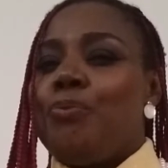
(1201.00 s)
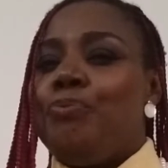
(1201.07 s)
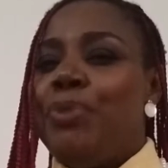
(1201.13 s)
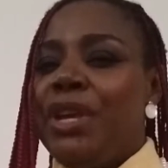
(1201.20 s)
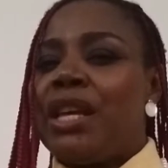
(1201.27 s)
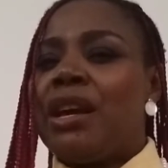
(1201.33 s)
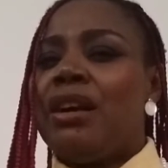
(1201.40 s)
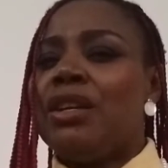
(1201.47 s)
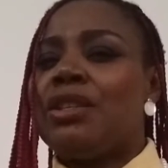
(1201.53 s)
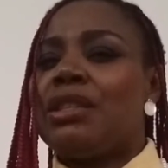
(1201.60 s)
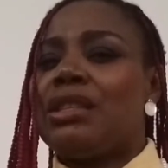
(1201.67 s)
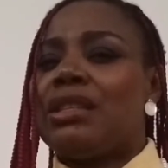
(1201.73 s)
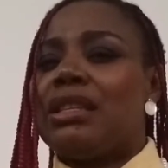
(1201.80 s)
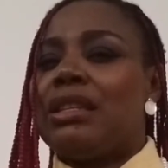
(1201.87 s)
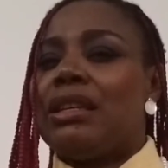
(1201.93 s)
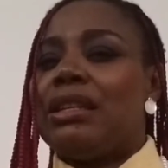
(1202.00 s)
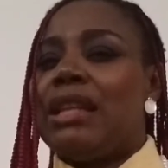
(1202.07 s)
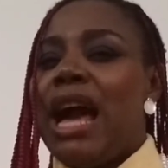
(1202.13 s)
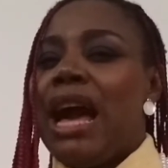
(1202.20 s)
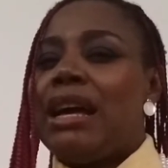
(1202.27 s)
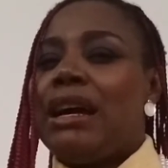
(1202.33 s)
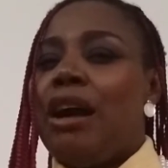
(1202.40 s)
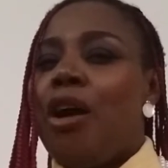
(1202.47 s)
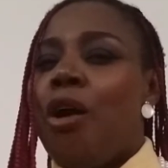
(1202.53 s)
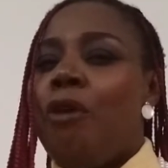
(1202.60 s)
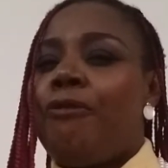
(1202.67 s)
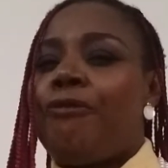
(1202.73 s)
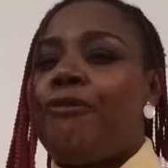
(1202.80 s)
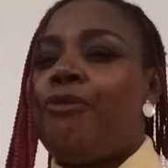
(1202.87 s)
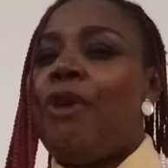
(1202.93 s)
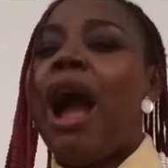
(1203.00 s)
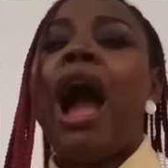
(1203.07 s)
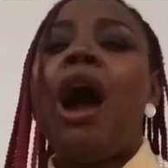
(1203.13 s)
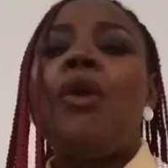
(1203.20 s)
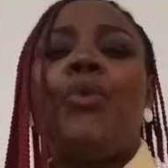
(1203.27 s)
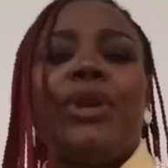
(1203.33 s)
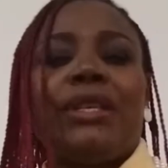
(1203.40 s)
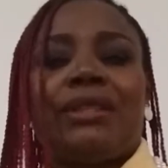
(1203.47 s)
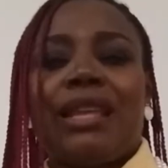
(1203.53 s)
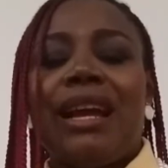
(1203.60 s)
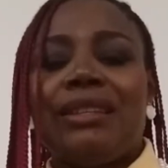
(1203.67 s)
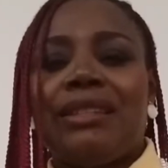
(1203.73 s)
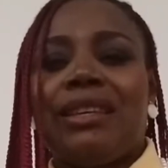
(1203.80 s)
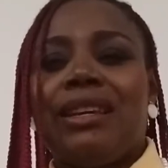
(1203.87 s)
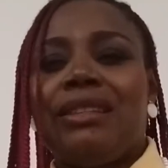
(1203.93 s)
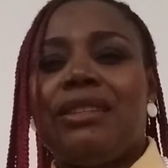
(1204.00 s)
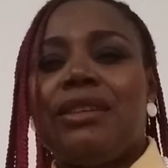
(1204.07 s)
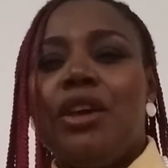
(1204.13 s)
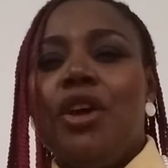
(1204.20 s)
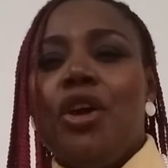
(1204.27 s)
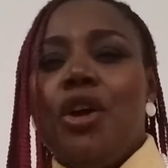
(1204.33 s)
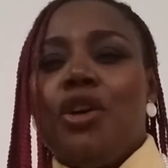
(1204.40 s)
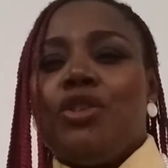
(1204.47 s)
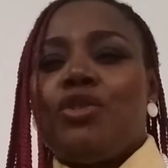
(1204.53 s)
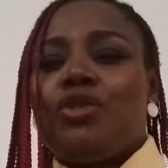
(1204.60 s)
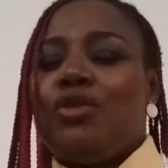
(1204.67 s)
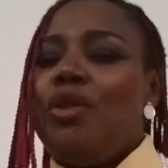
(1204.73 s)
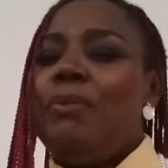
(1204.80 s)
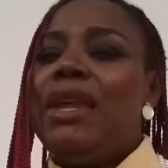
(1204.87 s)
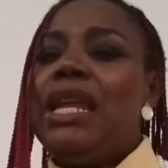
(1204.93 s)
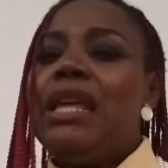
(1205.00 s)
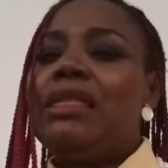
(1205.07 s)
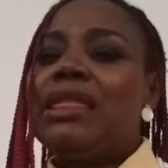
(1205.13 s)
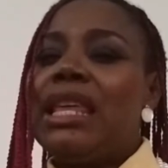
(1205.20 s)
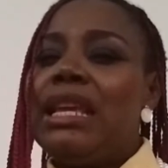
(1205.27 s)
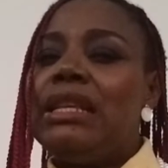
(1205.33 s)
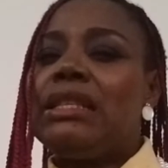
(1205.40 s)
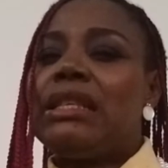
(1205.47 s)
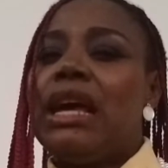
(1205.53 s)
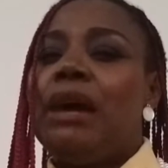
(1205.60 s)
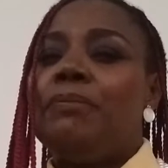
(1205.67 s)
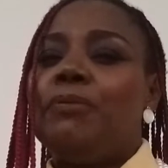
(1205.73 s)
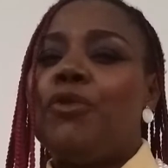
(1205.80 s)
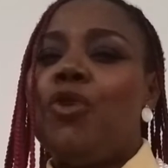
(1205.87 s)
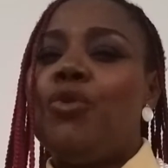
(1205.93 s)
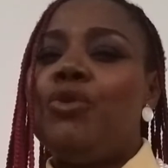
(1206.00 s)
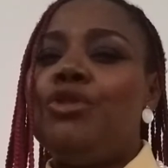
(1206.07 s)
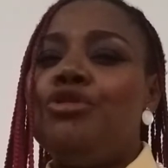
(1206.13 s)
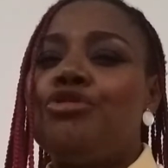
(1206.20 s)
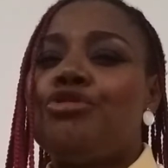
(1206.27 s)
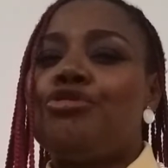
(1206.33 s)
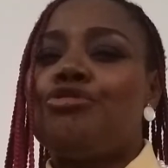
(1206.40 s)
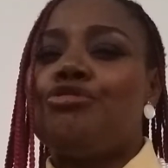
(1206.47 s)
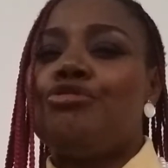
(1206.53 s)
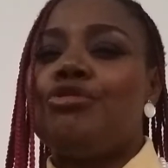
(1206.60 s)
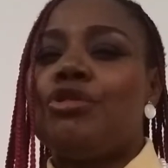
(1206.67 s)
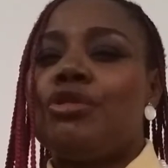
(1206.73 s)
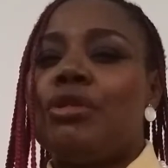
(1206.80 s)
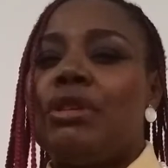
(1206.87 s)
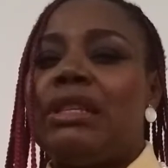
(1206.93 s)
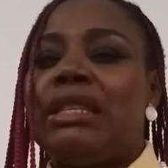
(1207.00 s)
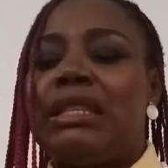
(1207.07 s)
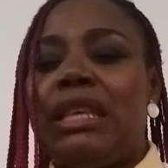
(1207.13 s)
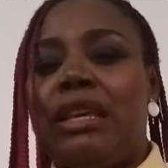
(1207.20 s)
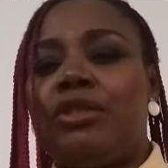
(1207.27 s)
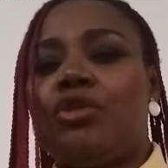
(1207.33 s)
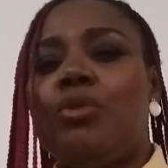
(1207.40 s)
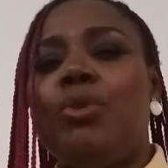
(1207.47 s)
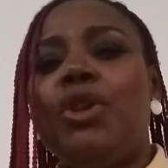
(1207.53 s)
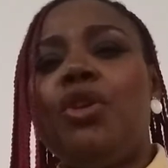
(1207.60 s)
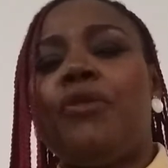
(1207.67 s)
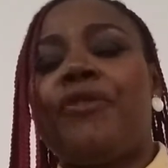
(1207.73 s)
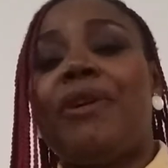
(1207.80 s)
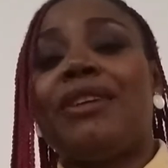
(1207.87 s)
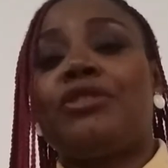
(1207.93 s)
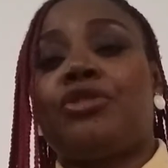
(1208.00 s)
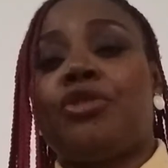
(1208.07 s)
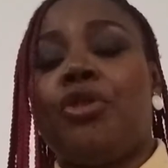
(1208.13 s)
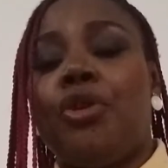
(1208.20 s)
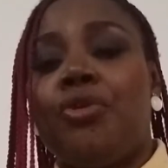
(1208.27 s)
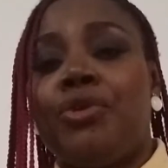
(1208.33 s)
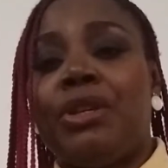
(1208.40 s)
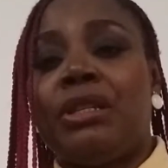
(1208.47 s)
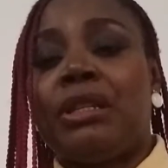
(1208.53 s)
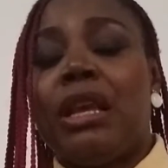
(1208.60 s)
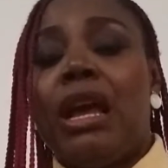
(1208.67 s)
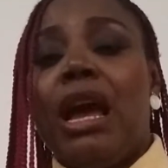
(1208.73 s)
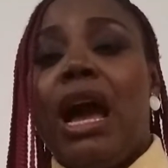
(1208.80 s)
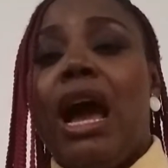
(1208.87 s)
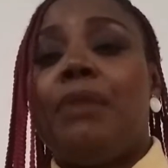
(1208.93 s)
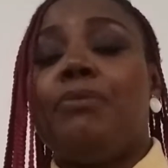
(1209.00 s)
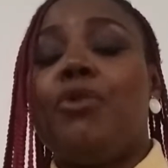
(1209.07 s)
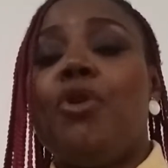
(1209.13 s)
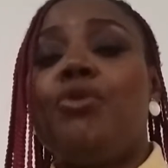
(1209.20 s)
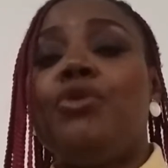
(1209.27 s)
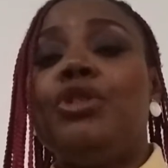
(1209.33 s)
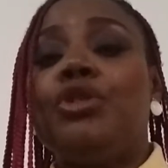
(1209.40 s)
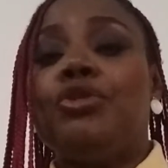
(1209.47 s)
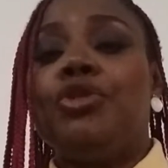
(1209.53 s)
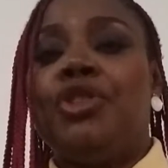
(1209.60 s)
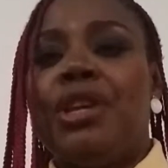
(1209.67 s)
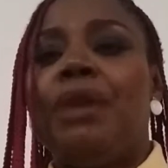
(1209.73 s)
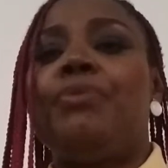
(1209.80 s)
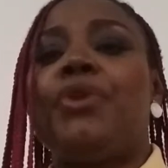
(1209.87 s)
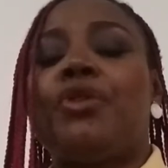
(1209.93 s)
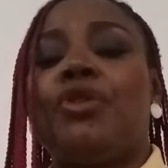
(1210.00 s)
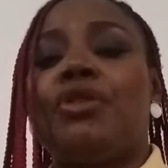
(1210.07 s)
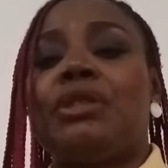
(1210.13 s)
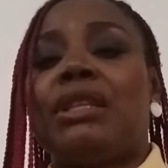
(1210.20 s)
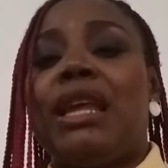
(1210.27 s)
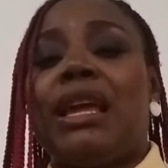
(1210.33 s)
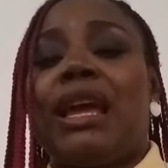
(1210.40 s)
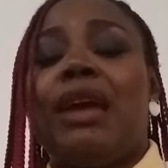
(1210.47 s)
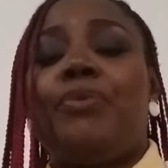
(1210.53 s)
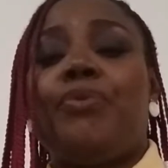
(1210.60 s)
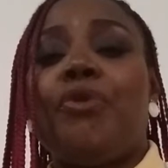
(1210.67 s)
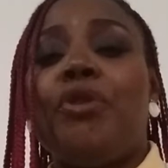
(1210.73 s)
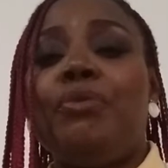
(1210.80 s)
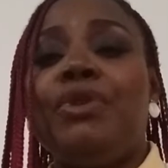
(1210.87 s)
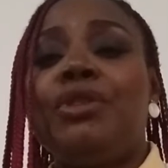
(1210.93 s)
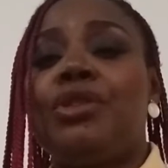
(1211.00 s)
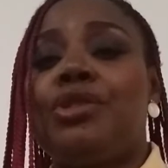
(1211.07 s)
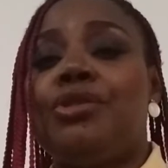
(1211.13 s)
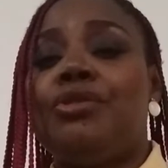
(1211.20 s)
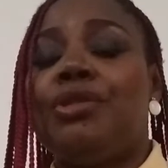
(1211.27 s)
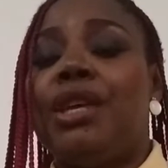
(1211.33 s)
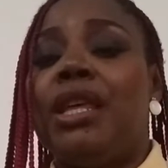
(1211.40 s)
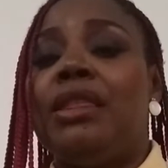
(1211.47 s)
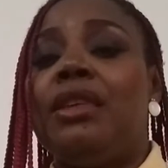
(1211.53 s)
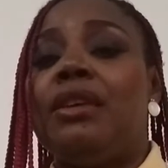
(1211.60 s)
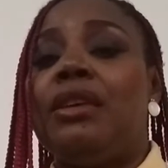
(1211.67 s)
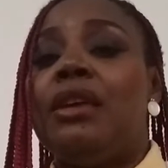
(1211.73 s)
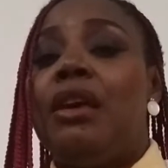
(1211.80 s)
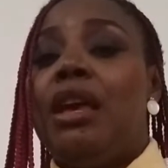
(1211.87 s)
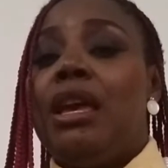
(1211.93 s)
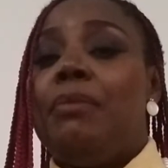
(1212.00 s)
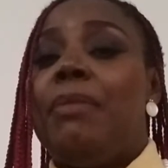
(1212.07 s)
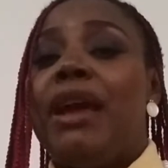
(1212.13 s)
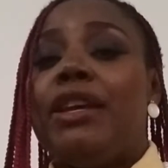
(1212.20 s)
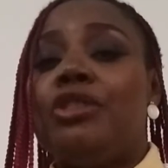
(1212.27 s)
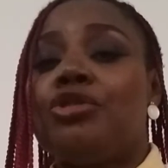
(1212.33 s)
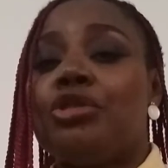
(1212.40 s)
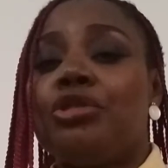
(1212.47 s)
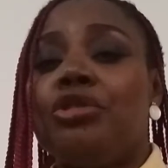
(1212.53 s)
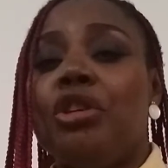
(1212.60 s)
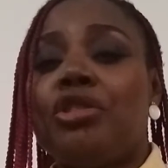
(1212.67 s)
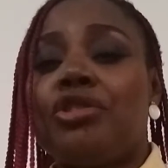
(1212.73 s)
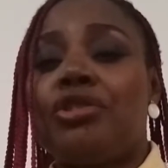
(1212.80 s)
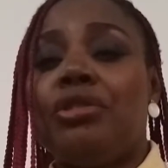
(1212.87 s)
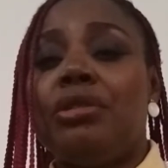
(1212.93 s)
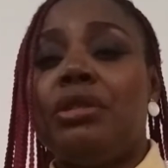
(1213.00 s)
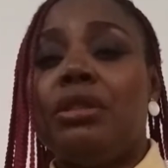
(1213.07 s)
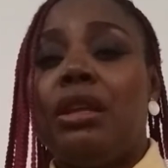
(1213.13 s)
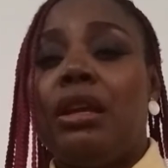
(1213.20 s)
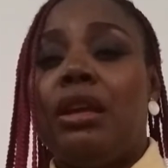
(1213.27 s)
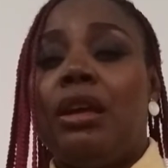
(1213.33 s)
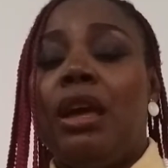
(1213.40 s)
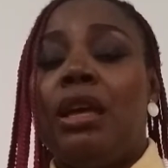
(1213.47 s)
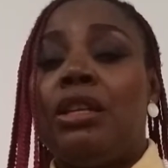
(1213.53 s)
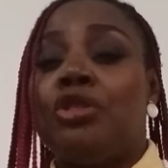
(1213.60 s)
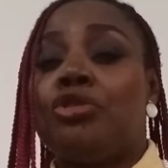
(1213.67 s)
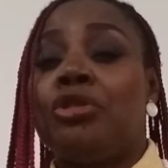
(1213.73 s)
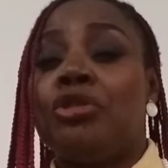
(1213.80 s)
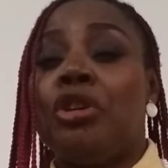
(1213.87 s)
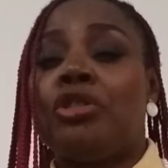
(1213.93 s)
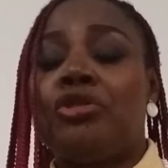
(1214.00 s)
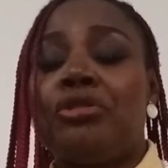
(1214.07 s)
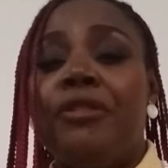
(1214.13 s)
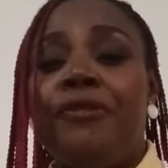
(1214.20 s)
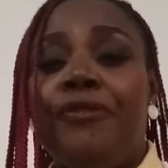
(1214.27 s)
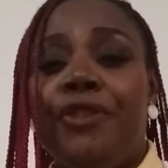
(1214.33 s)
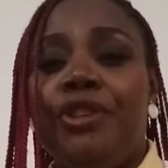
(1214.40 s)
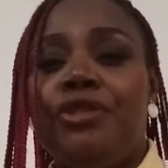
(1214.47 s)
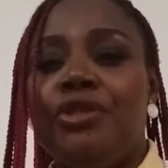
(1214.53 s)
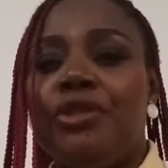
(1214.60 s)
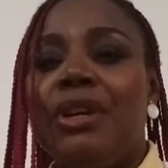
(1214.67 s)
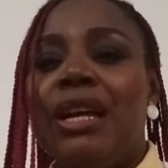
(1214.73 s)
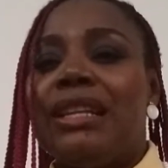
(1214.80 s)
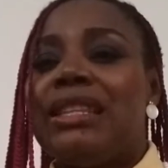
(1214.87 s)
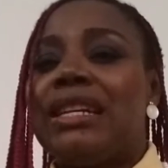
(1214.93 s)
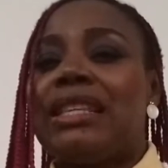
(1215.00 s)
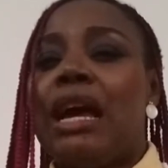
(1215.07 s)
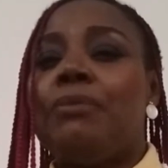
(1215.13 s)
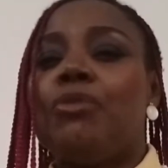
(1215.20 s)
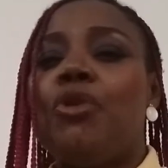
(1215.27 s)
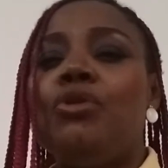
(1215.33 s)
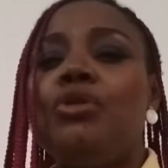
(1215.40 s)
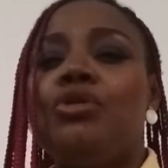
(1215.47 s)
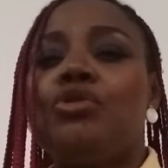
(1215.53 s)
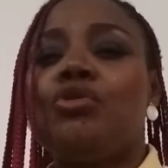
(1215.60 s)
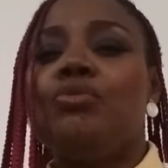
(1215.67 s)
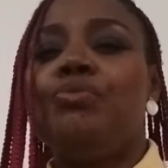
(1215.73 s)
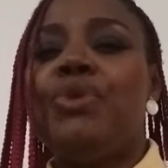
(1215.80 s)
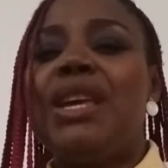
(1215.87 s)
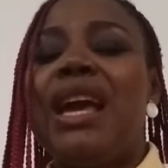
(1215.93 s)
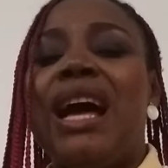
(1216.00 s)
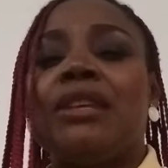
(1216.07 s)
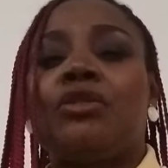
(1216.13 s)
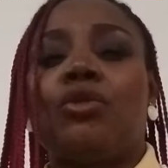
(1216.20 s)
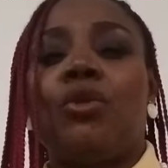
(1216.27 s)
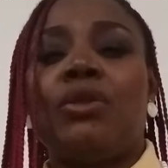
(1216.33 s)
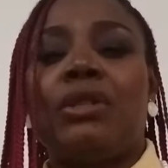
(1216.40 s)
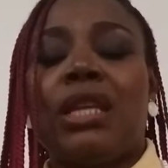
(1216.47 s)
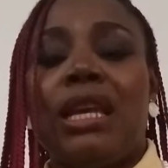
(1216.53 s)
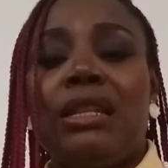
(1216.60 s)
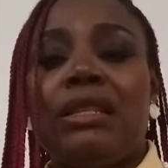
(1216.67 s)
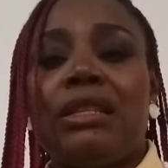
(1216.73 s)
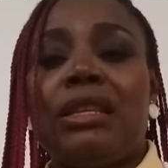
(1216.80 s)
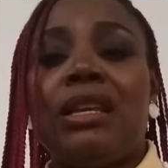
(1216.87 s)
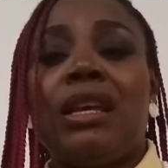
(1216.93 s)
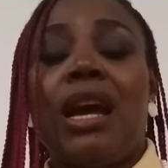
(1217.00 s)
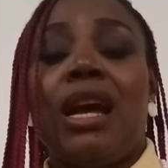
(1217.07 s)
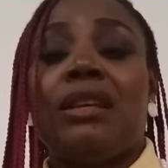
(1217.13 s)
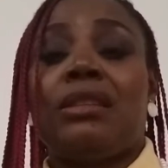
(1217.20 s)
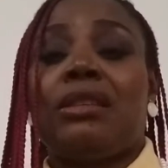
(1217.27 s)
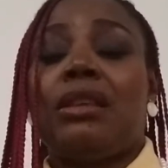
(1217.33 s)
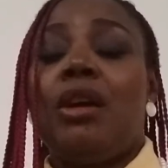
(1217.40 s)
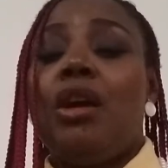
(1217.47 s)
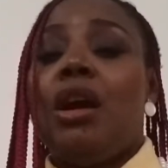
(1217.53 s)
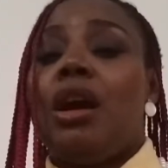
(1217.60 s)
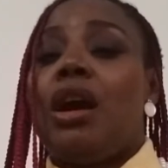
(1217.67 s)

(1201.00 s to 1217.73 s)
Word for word: because of how we started, so many things I'm going to say, so many of our stories I'm going to share, because like I promised you in the in my introduction uh, introductory video, that I'm going to be as authentic, as